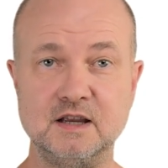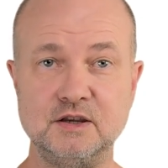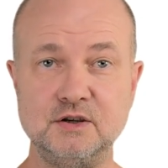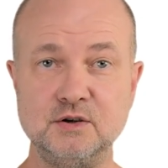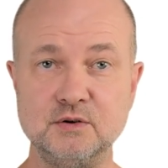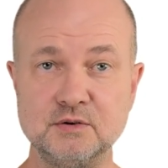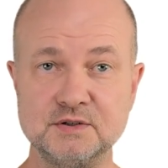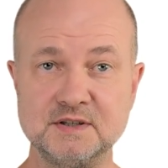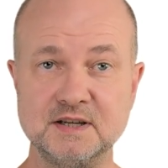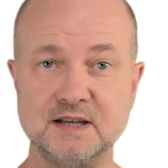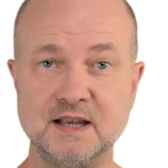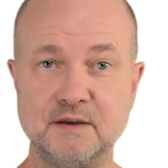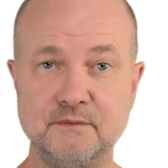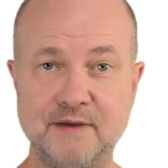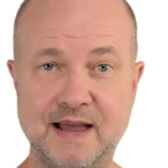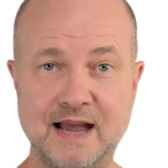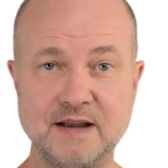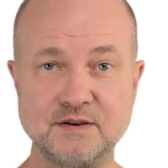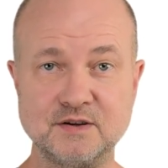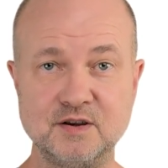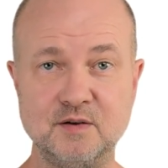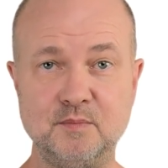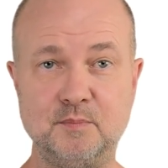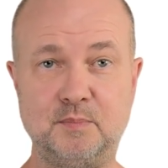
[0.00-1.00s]
Using a
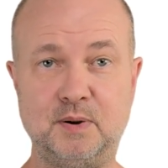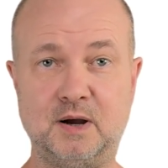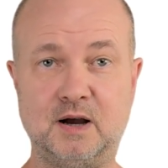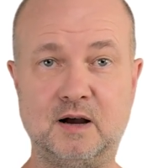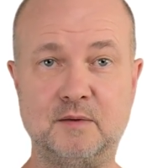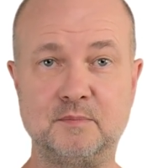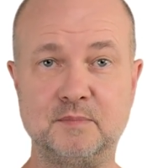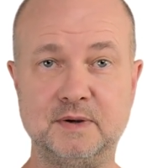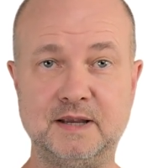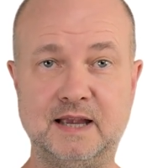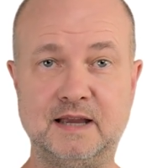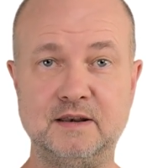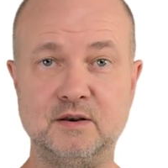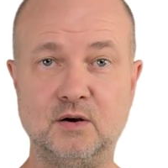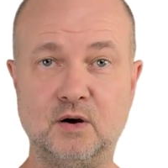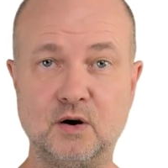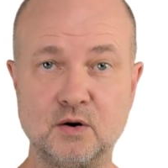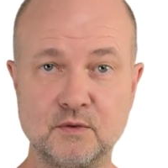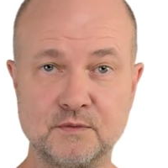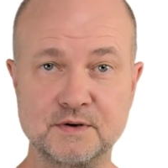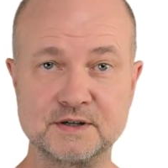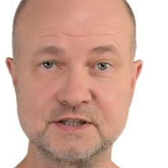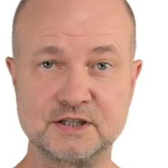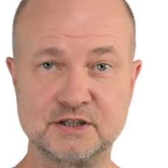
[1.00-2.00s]
vacuum pump can
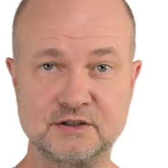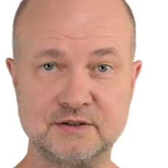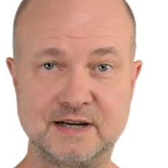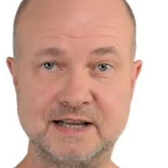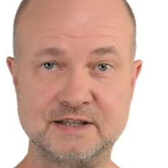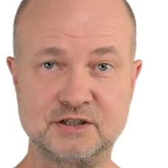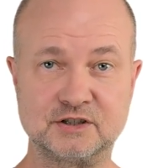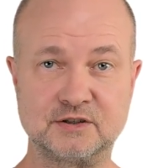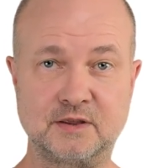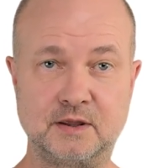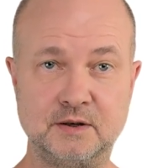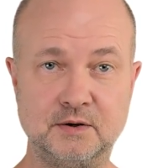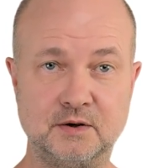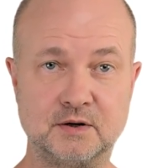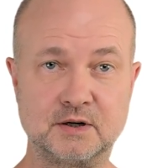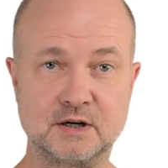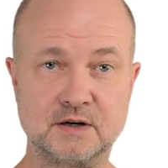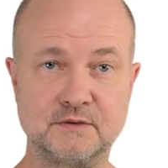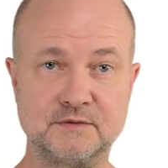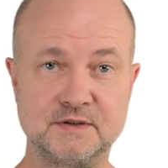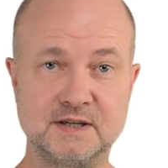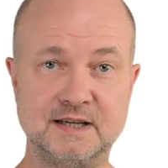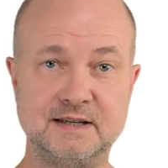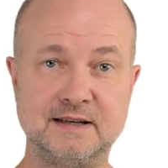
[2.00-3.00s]
overstretch the
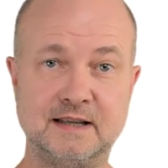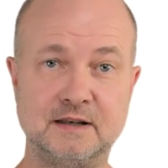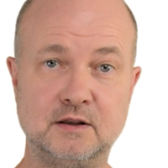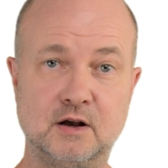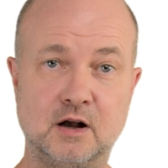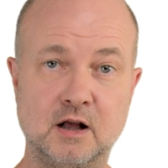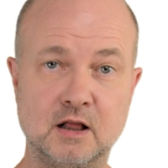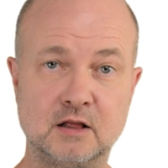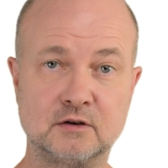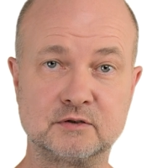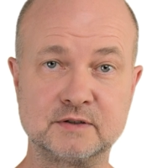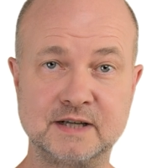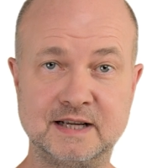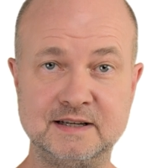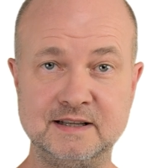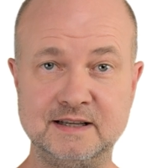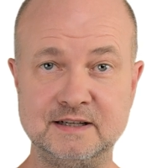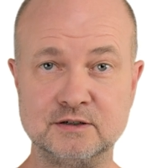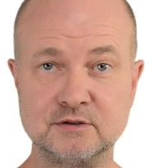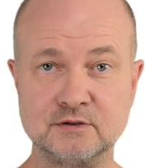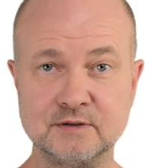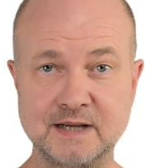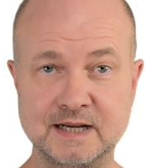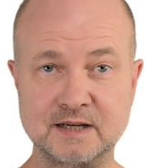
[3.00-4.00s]
nerves in an
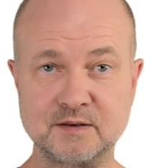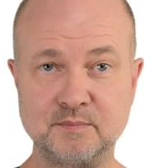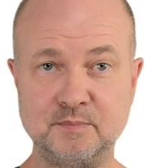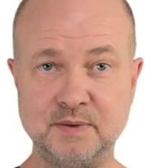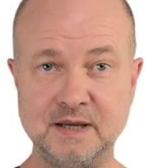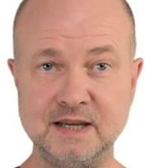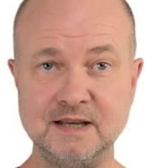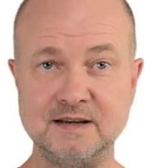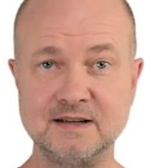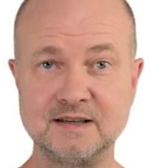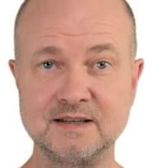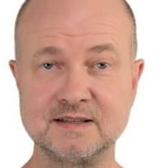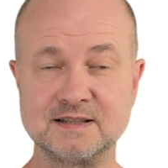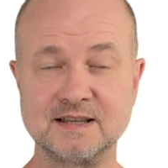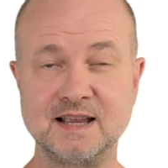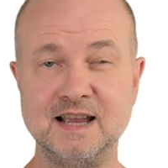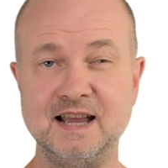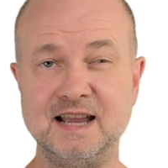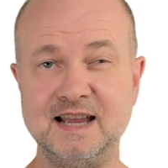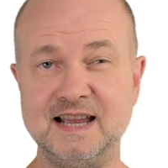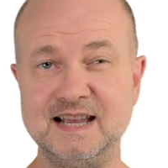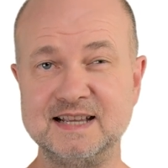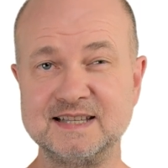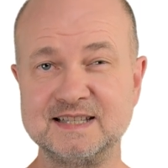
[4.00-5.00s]
already erect penis,
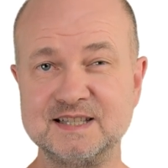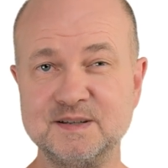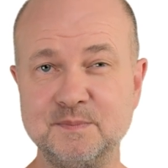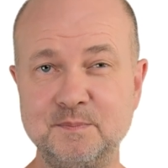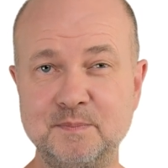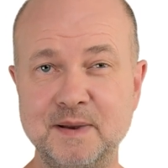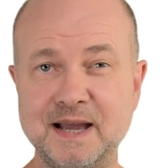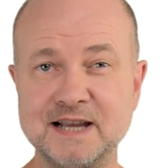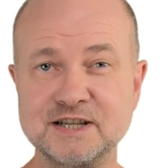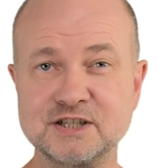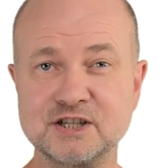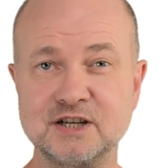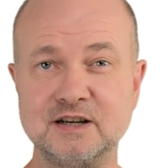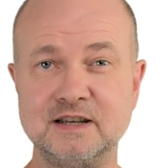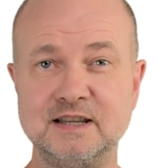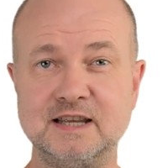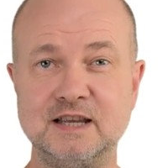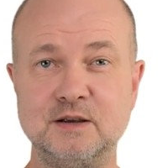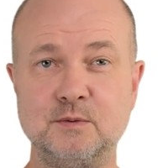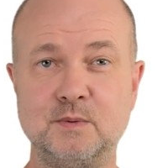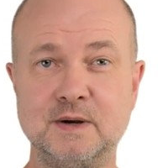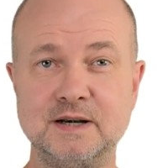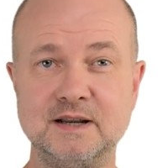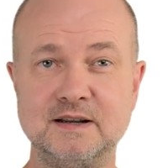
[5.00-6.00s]

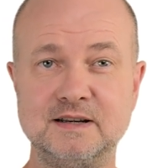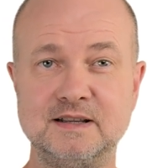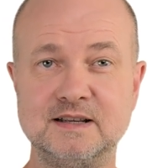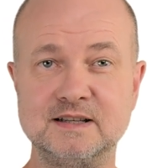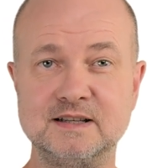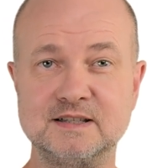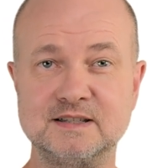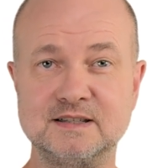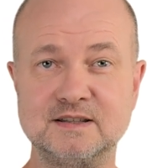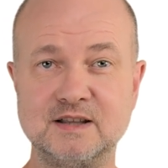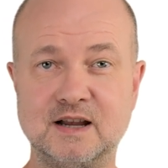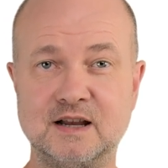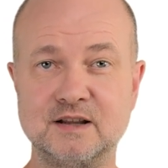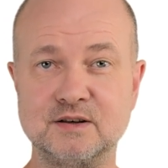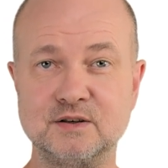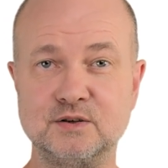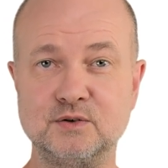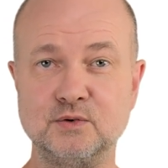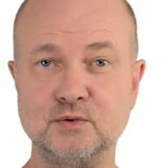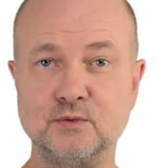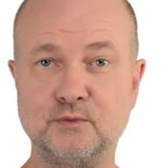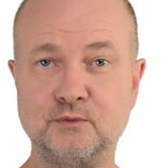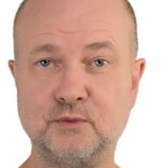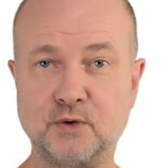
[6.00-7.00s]
especially when it is done
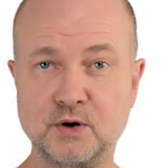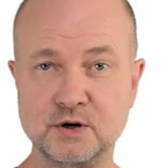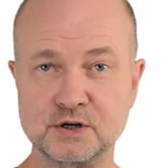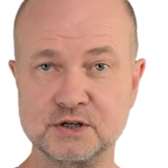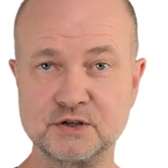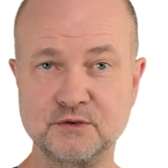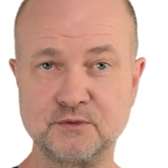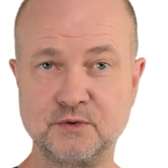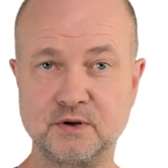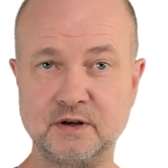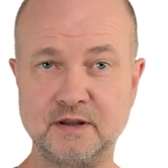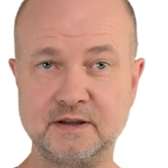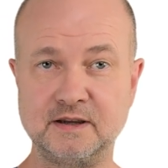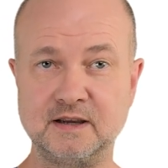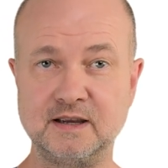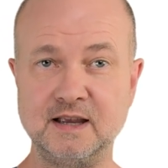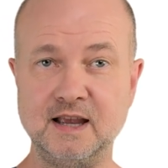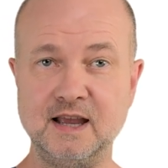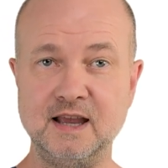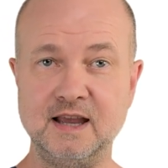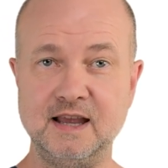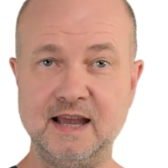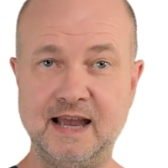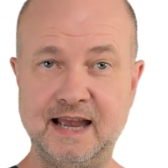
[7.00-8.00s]
too forcefully
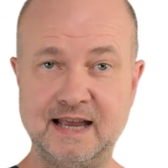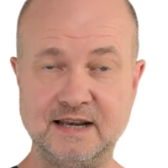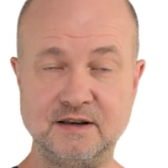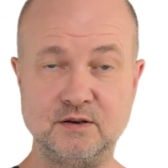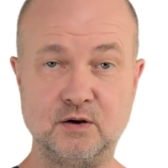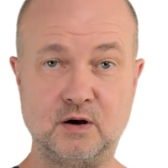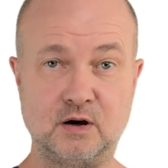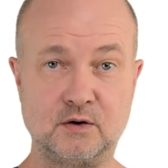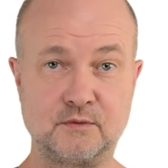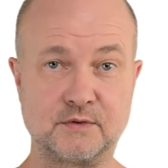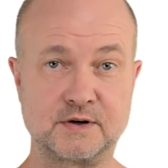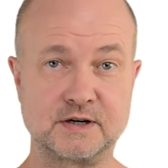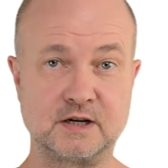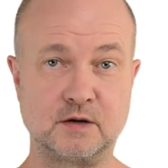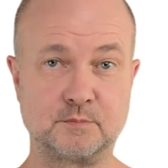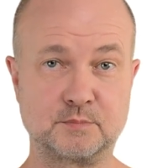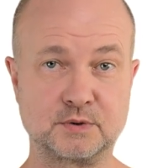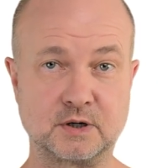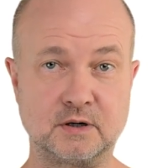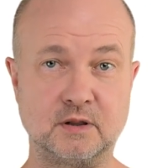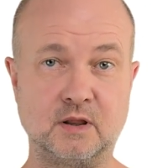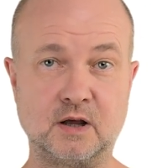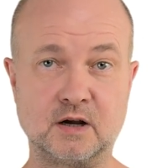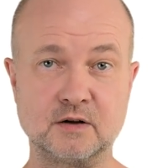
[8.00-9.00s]
and over a
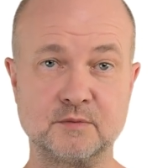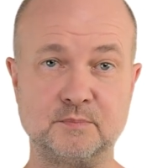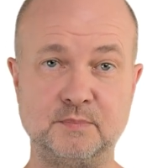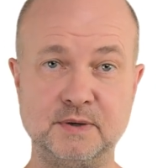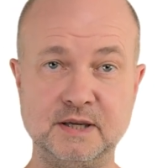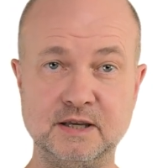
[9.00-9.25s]
prolonged